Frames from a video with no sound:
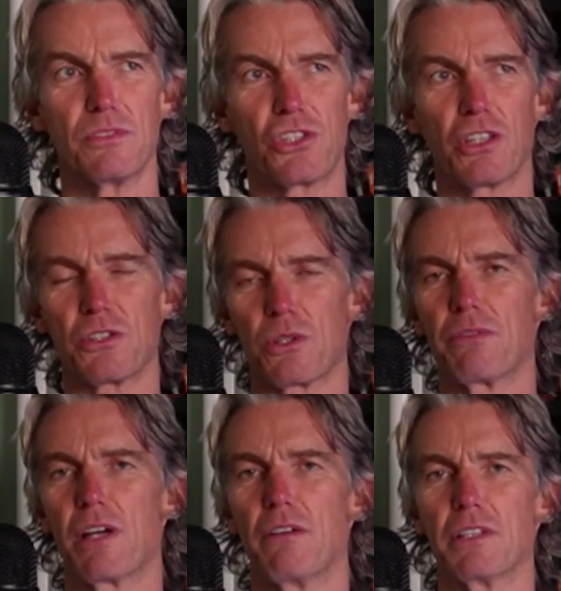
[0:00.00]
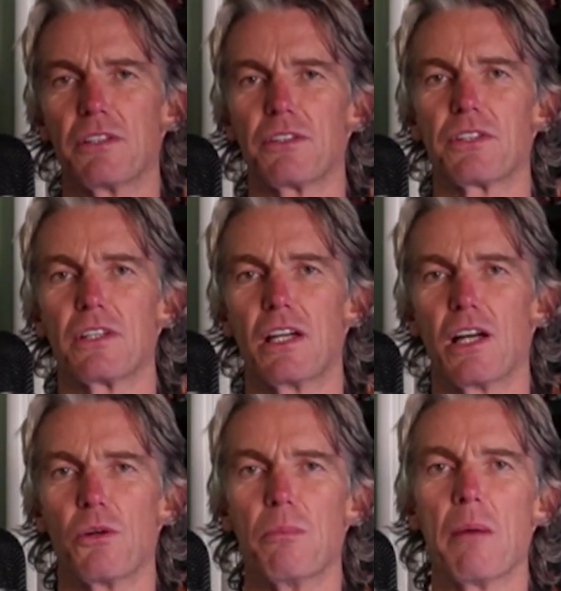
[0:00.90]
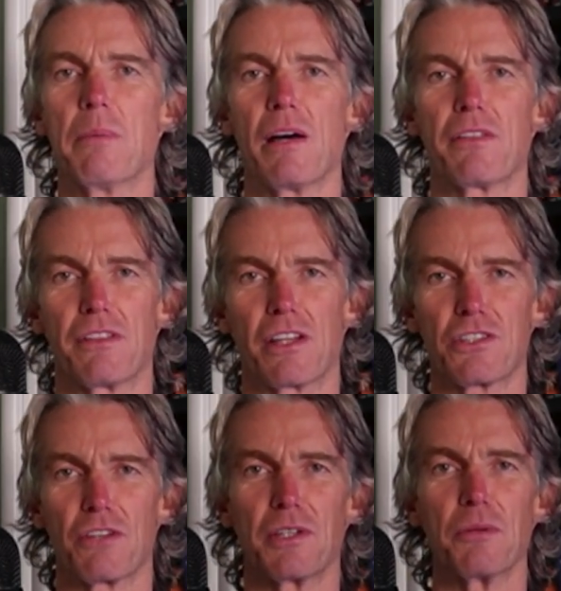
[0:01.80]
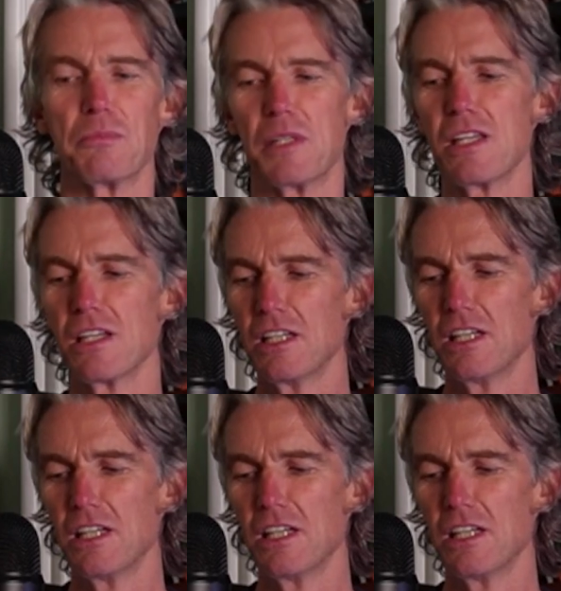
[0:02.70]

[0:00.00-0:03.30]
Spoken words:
share the stuff that I've learned along my path, the things that have helped me